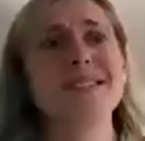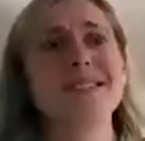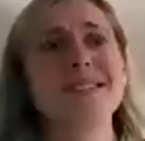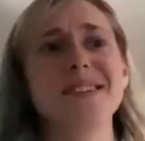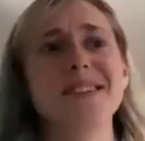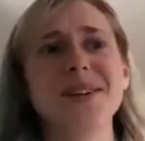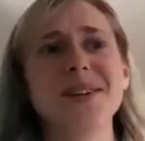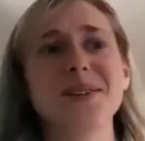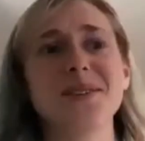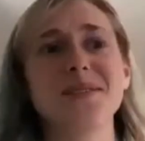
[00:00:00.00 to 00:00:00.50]

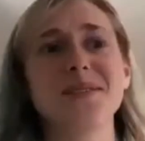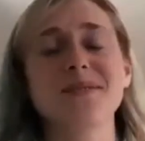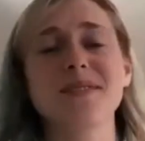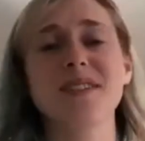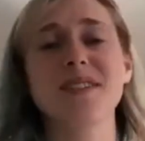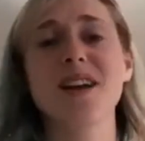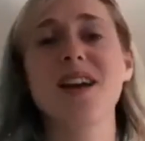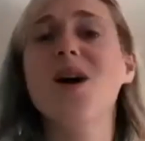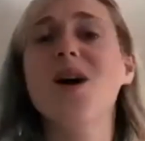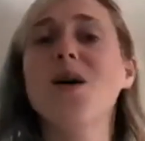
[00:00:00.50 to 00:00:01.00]
too.
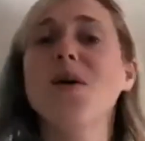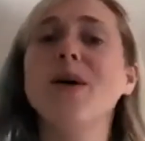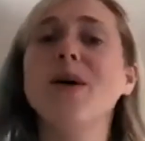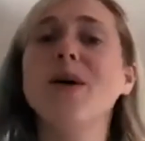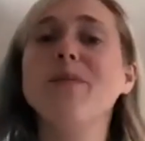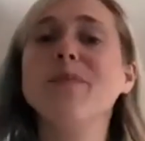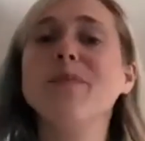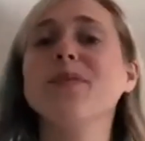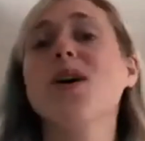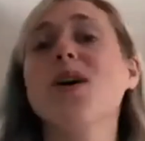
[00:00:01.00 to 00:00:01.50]

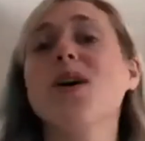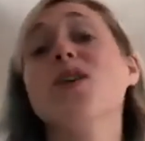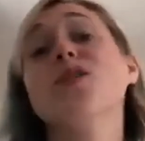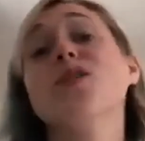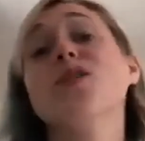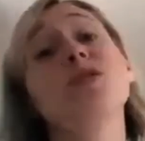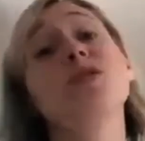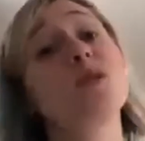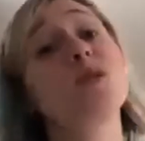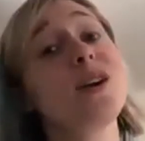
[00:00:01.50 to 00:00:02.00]
Well,
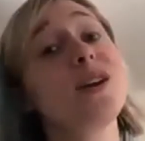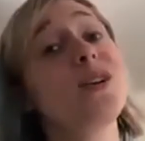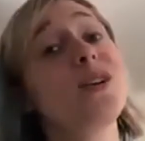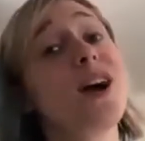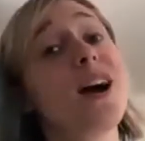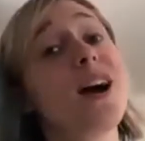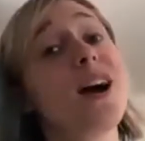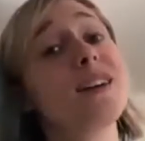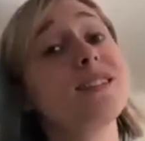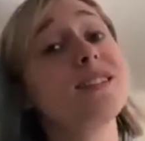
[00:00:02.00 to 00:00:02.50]
so long, you
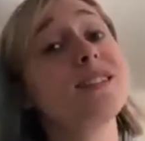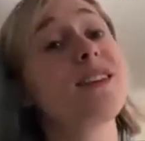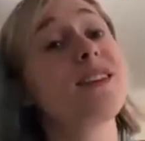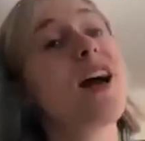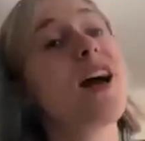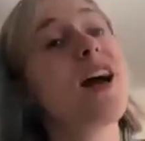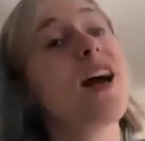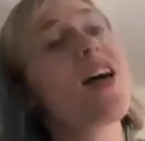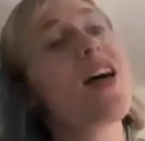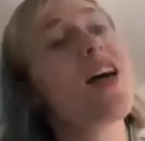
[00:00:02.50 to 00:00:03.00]
guys.
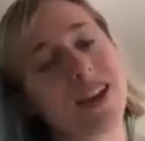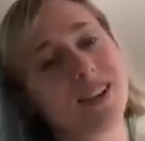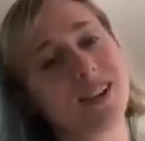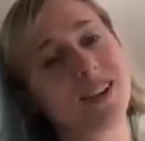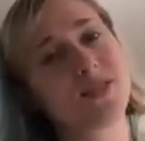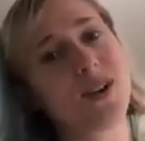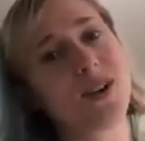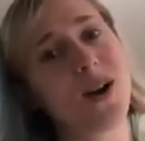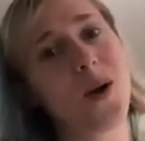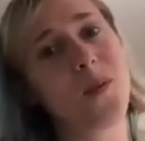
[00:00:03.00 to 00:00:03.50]
Thanks
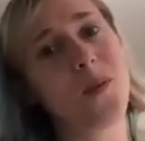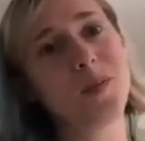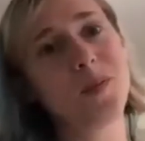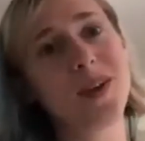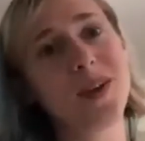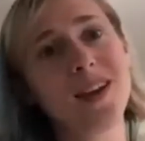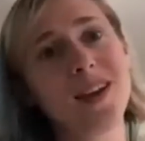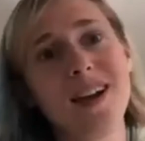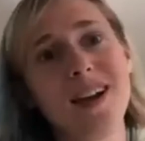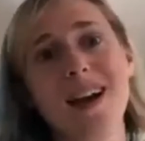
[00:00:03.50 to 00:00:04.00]
for helping
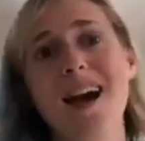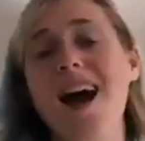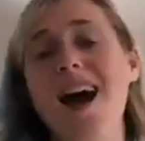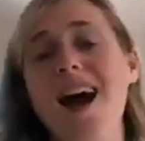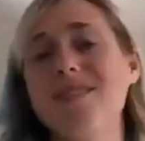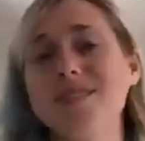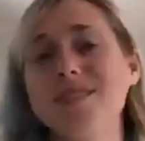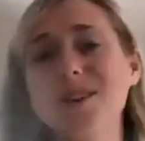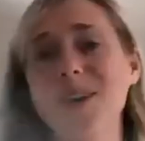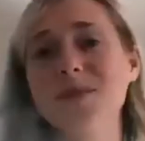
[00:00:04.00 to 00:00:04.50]
me.
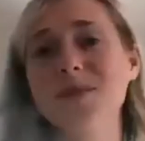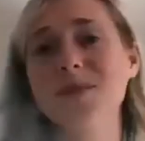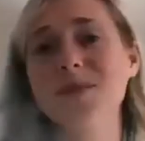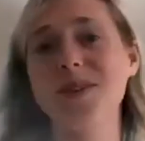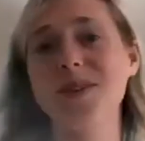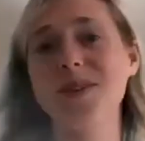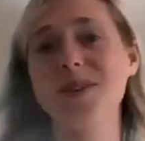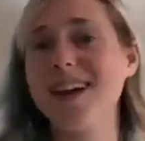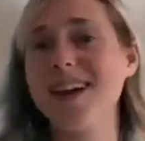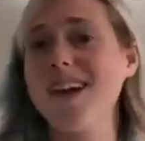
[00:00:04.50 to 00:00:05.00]
Have a great
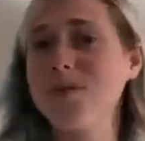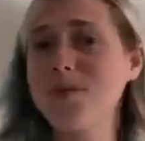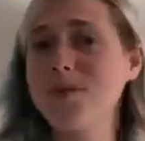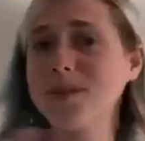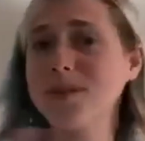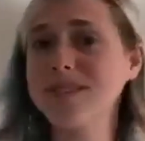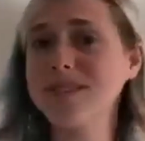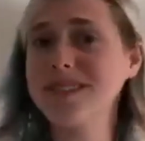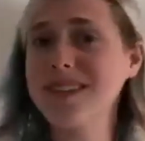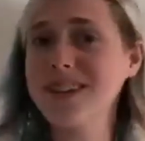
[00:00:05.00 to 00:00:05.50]
week, and
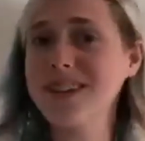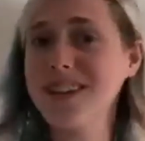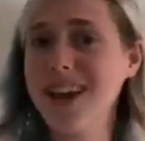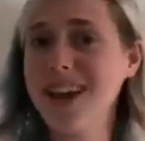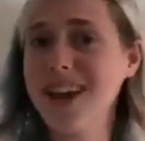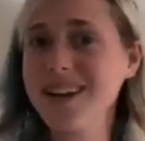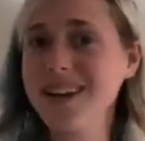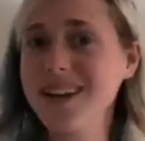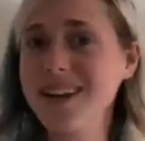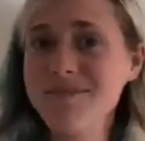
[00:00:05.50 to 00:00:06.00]
we'll see you
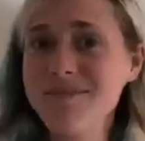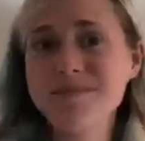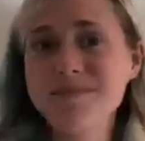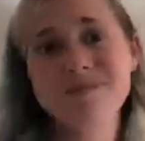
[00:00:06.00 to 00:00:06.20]
next time.